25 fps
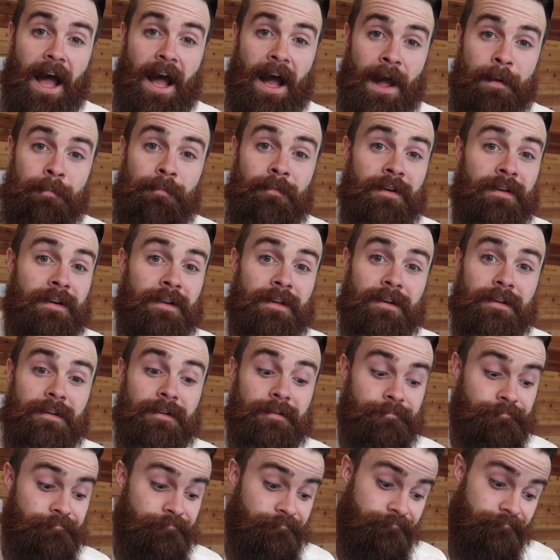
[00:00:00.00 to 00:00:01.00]
I'm
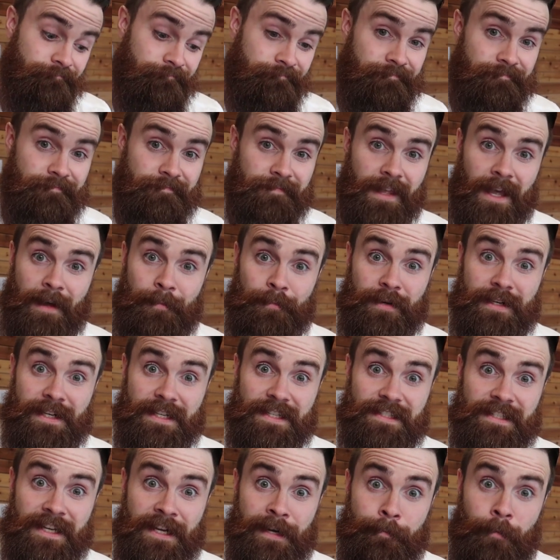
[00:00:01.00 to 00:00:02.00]
gonna
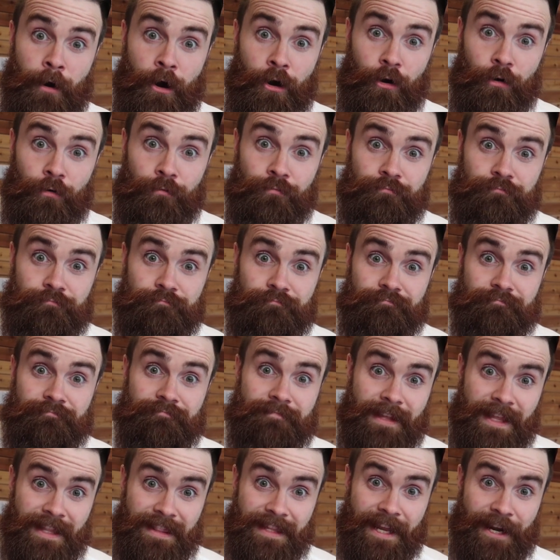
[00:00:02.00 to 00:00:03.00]
see you tomorrow.
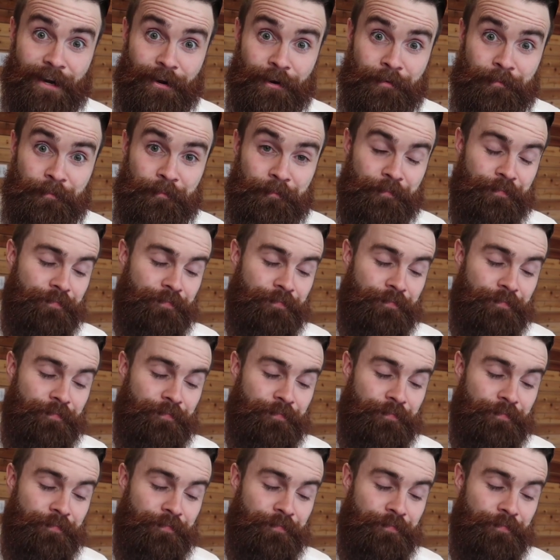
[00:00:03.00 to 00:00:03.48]
Later.